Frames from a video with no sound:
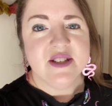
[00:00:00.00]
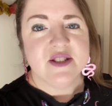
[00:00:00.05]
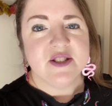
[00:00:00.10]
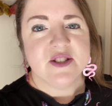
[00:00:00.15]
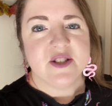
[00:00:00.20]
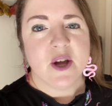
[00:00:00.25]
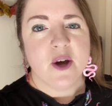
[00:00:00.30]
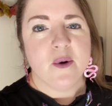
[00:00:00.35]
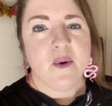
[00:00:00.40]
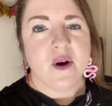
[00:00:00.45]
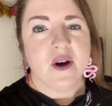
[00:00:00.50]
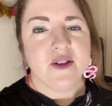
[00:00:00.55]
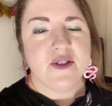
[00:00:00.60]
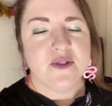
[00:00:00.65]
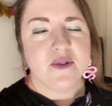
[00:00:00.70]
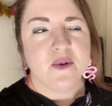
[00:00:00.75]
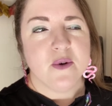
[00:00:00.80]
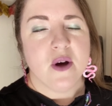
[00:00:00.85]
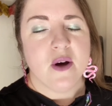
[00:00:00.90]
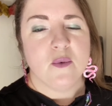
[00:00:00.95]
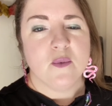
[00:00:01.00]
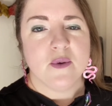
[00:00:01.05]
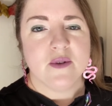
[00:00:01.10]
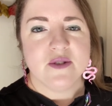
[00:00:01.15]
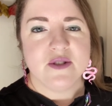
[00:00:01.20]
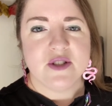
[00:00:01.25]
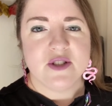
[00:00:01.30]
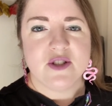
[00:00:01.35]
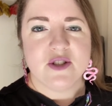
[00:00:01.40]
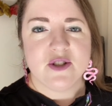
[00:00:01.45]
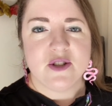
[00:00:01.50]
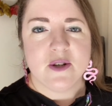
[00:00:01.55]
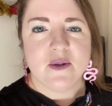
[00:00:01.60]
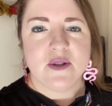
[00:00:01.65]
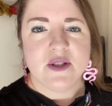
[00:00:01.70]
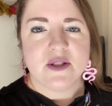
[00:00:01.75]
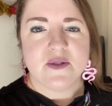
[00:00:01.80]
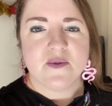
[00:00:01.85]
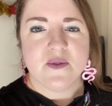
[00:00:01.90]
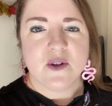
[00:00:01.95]
So I thought I wanted to do
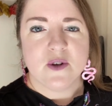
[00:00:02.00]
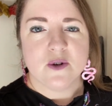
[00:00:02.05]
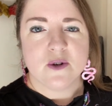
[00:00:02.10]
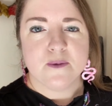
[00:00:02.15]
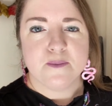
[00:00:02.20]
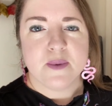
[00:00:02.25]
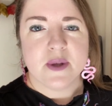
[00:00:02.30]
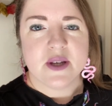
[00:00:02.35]
this vlog